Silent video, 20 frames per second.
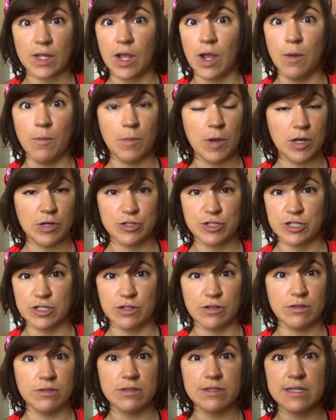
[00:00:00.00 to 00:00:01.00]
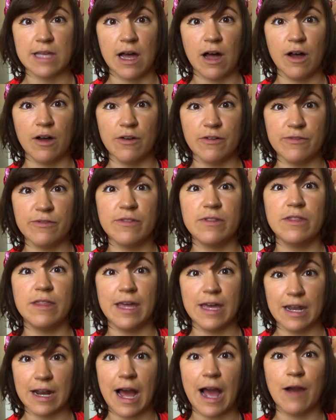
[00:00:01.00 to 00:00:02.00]
emotional self
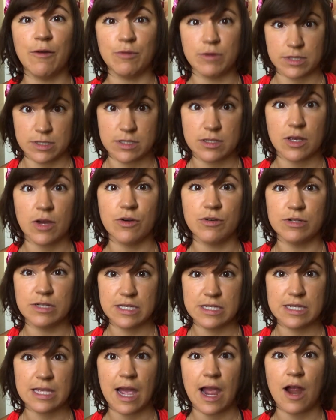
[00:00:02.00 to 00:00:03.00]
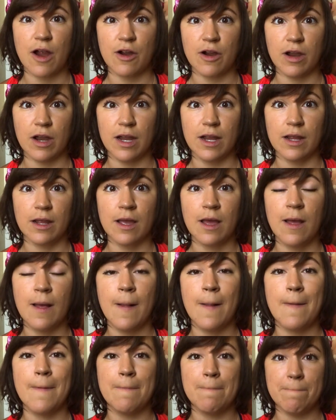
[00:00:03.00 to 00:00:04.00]
that I was so desiring
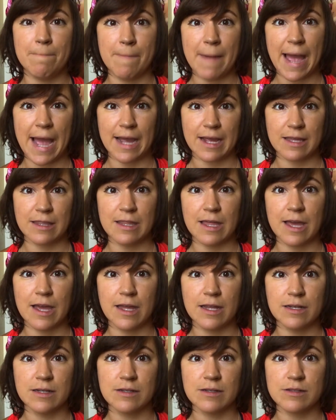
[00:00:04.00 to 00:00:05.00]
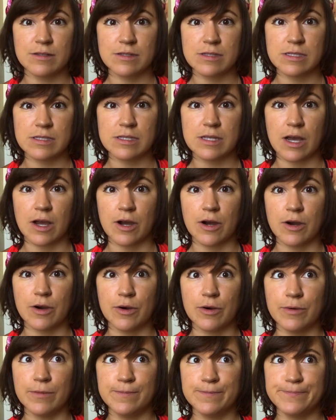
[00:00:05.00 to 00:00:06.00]
back then.
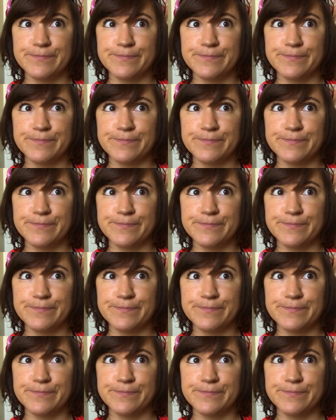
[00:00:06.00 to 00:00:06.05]
So